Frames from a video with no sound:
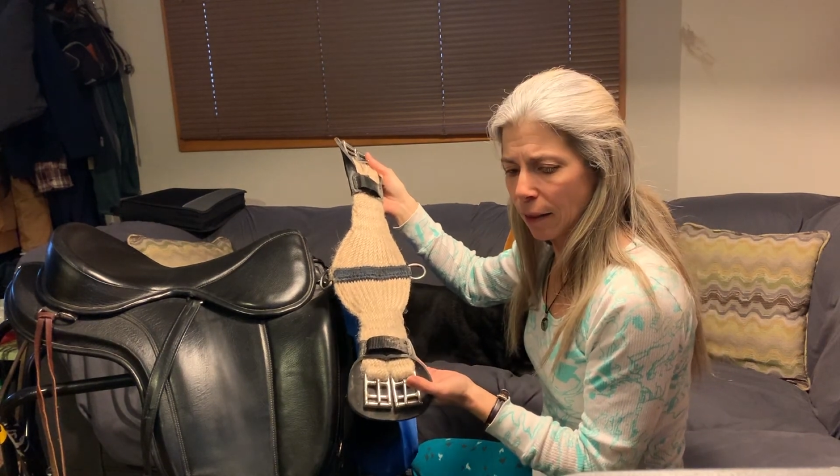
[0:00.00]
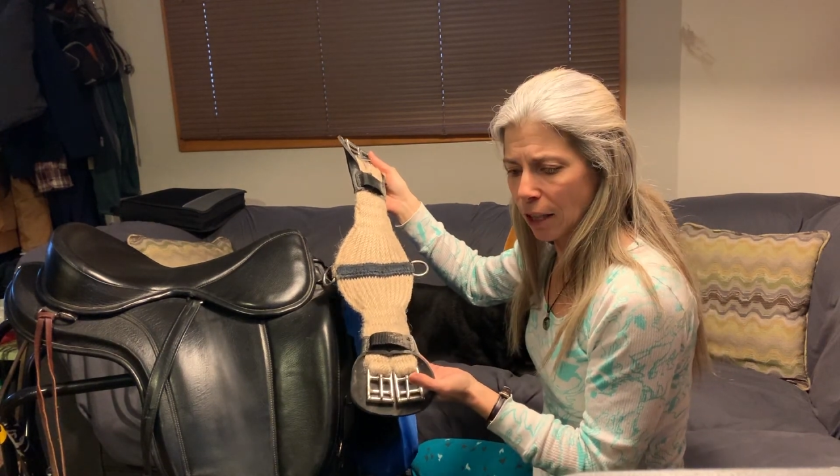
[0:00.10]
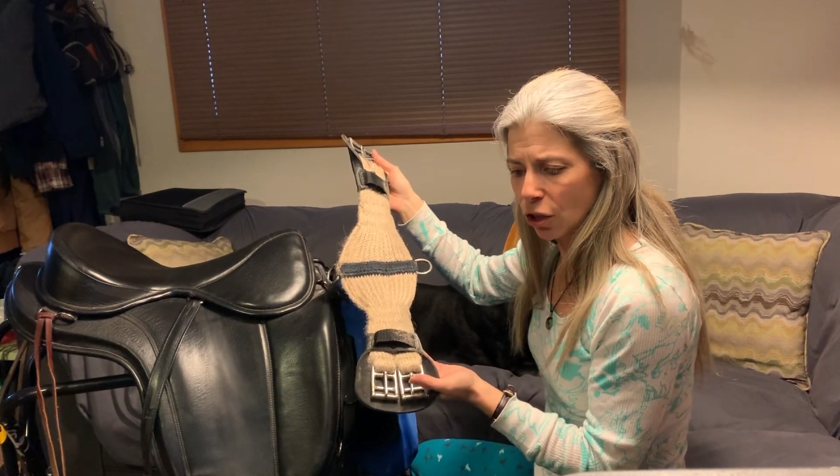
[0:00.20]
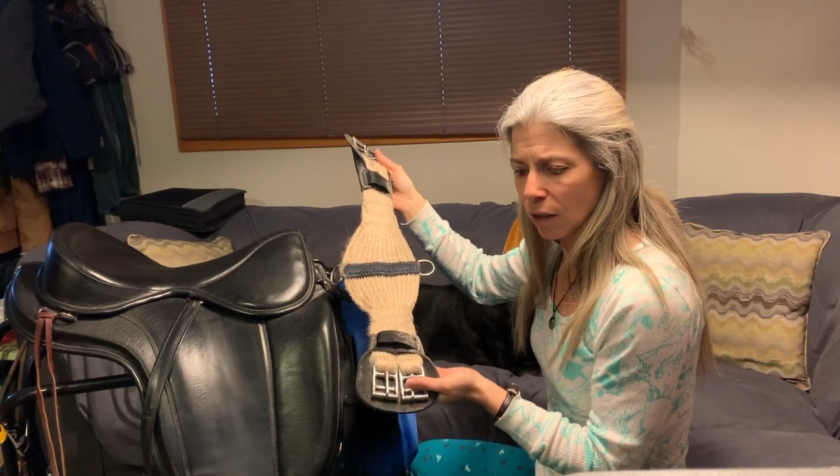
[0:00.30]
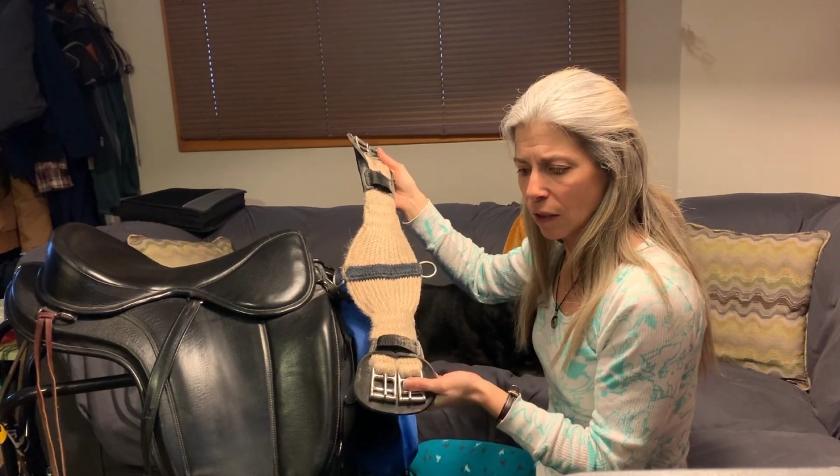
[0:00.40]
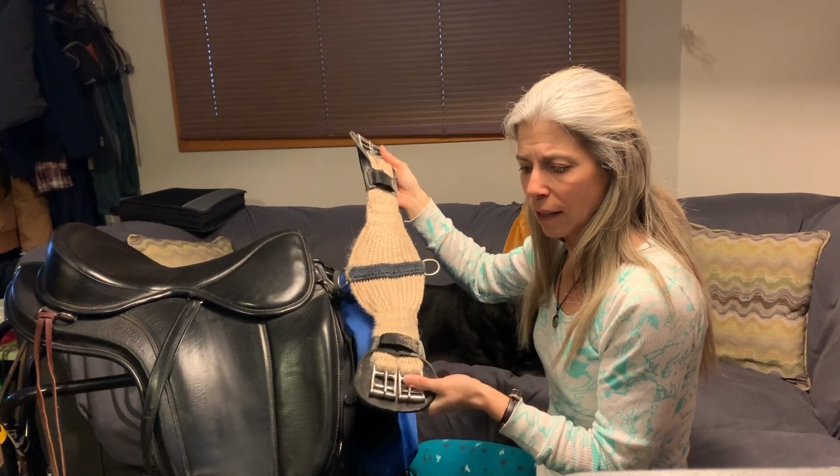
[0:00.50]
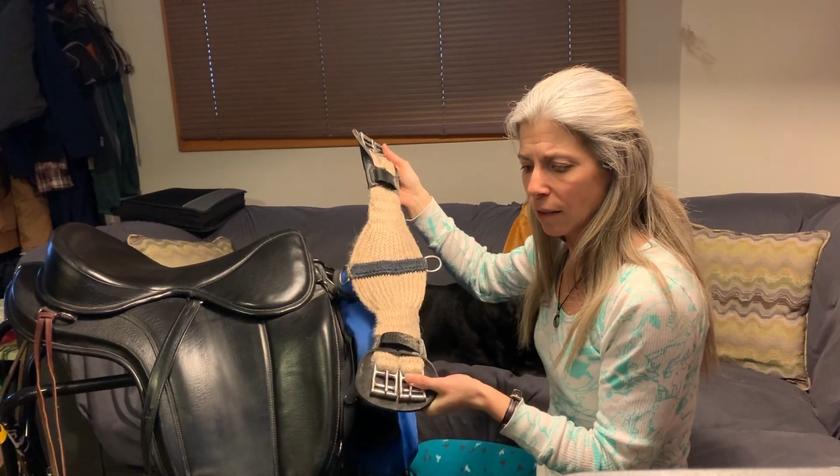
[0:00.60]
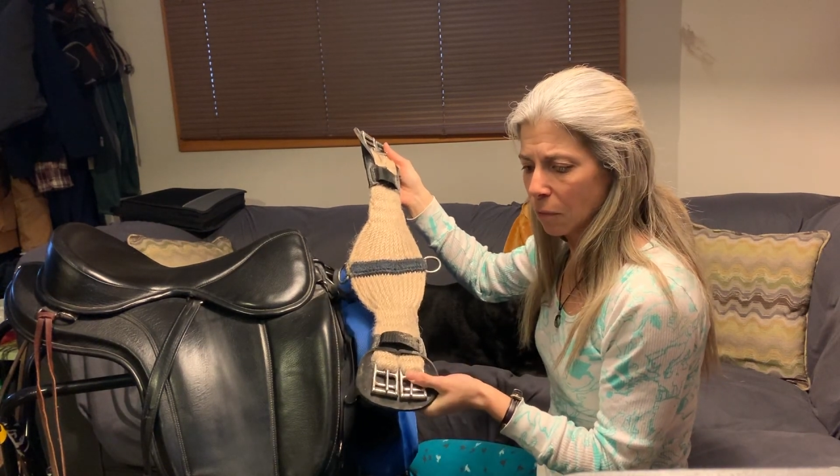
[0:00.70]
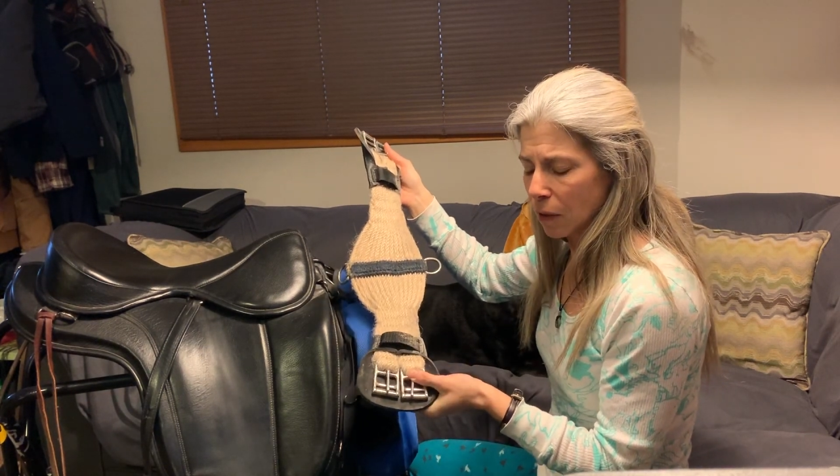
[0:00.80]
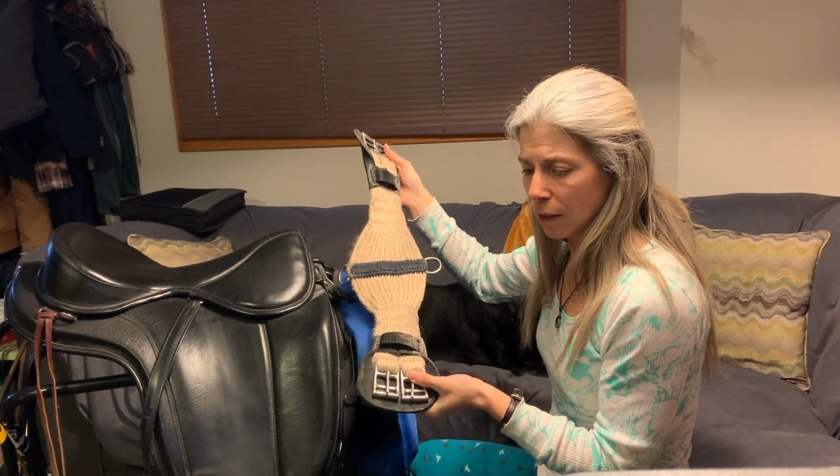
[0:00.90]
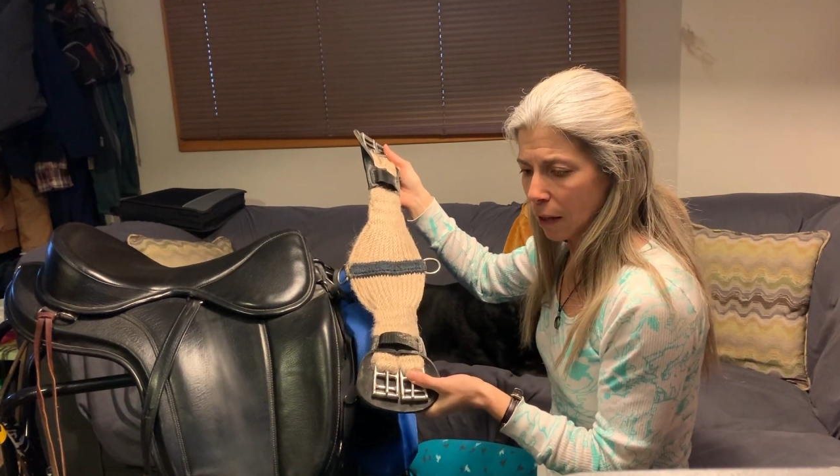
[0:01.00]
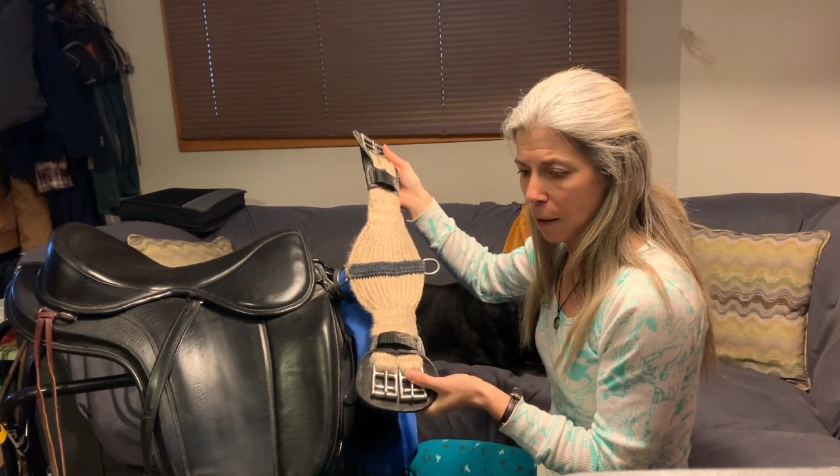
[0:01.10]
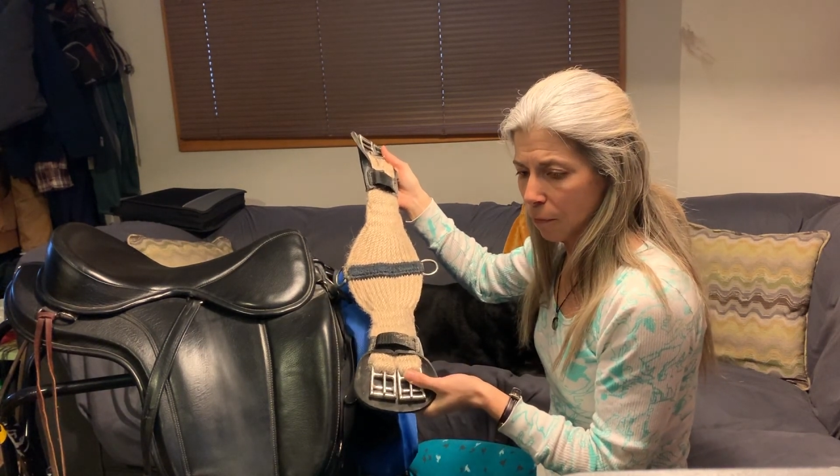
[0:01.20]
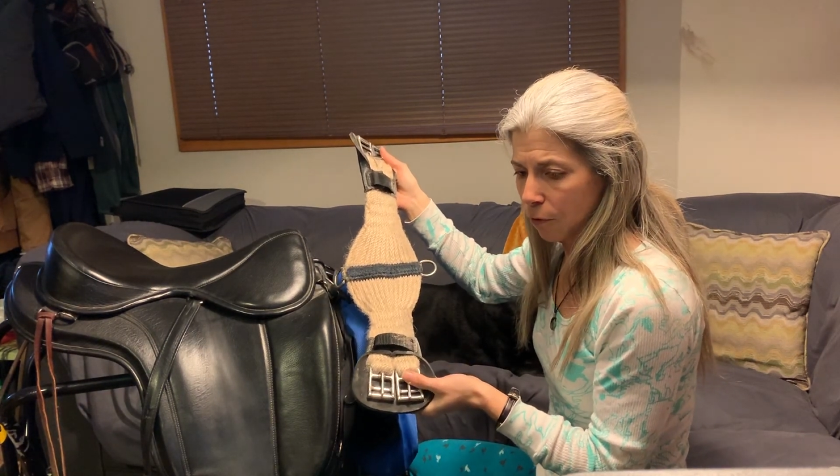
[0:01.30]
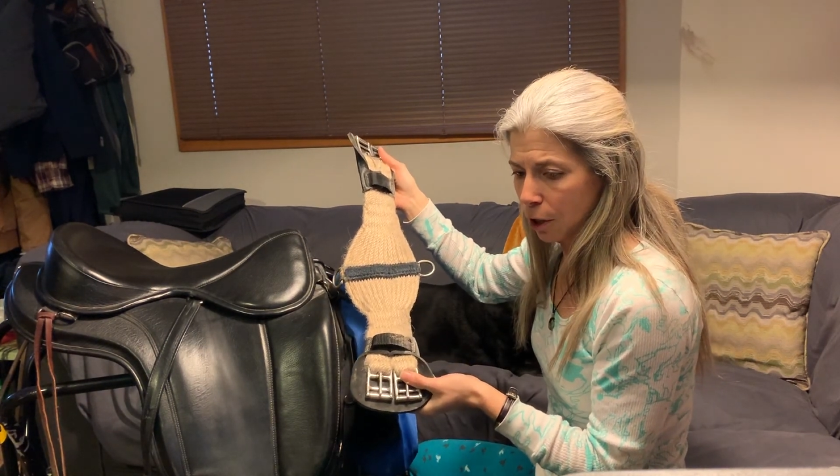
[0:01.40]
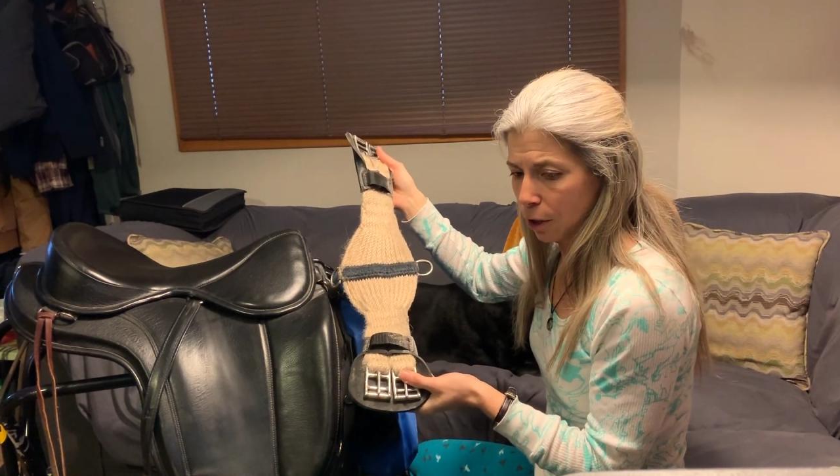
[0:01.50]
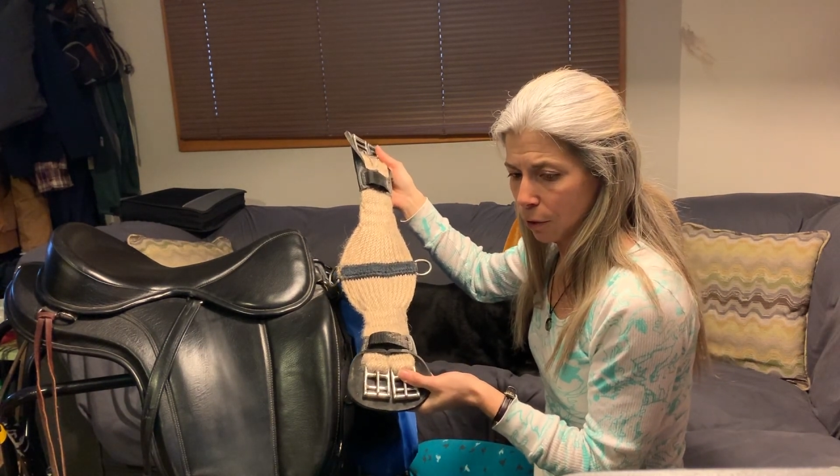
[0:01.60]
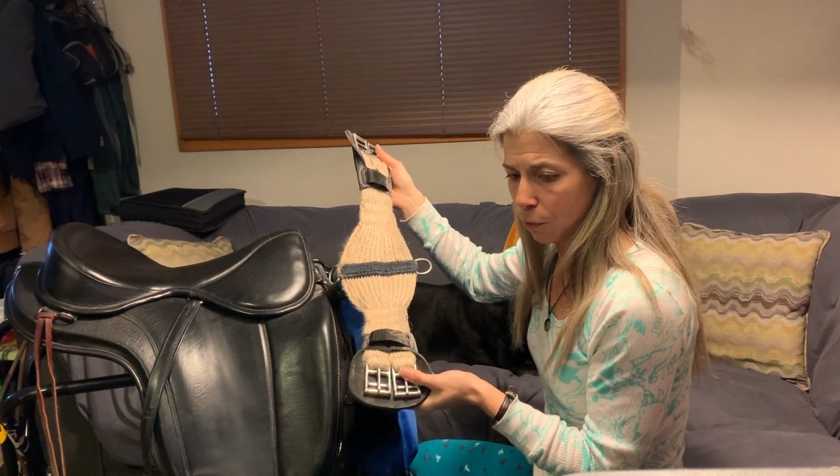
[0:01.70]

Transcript: think she's got some discomfort